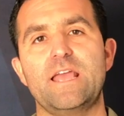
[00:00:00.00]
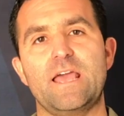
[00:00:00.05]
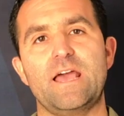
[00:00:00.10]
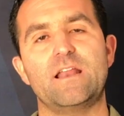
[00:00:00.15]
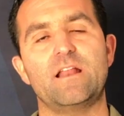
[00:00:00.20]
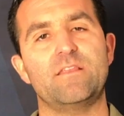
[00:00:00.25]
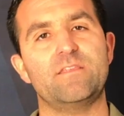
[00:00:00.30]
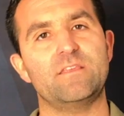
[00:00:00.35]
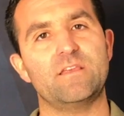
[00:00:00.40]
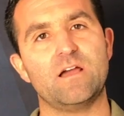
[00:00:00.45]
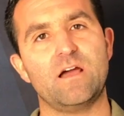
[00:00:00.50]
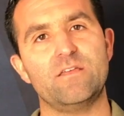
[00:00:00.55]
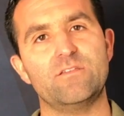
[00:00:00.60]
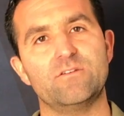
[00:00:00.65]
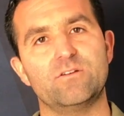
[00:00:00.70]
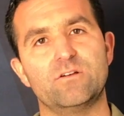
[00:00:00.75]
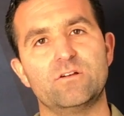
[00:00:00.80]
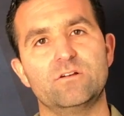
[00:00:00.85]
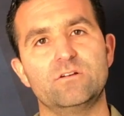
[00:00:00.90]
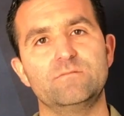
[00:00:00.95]
and on the
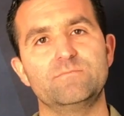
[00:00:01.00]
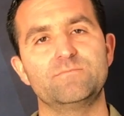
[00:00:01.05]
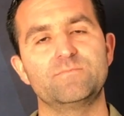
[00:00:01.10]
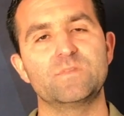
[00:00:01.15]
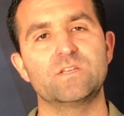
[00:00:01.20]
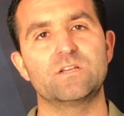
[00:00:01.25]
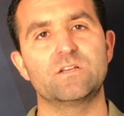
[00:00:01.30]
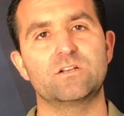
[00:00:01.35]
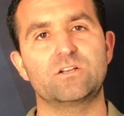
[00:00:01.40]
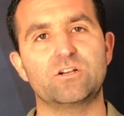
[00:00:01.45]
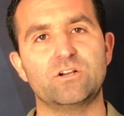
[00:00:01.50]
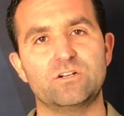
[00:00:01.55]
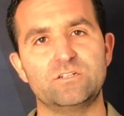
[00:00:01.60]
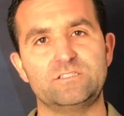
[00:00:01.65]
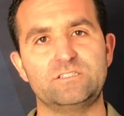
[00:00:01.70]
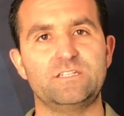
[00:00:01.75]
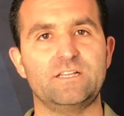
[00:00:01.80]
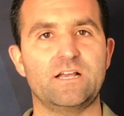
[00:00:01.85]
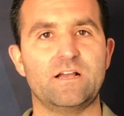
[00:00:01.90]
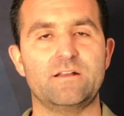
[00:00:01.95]
other,
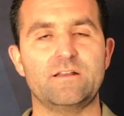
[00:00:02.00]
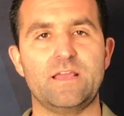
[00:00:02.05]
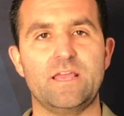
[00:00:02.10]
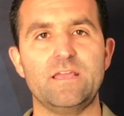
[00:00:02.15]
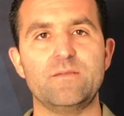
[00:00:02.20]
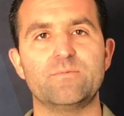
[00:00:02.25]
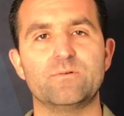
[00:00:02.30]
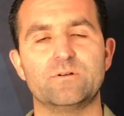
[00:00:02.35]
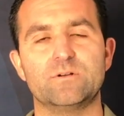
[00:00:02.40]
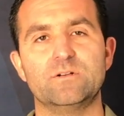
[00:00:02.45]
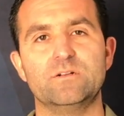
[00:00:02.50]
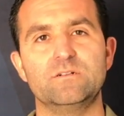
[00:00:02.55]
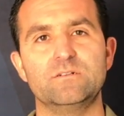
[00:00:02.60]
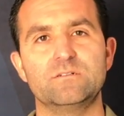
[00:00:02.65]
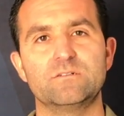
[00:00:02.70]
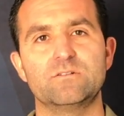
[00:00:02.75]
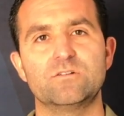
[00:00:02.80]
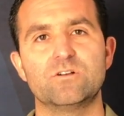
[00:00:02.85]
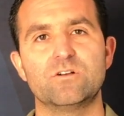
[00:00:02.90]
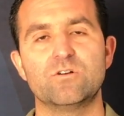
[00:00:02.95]
cursing our neighbor,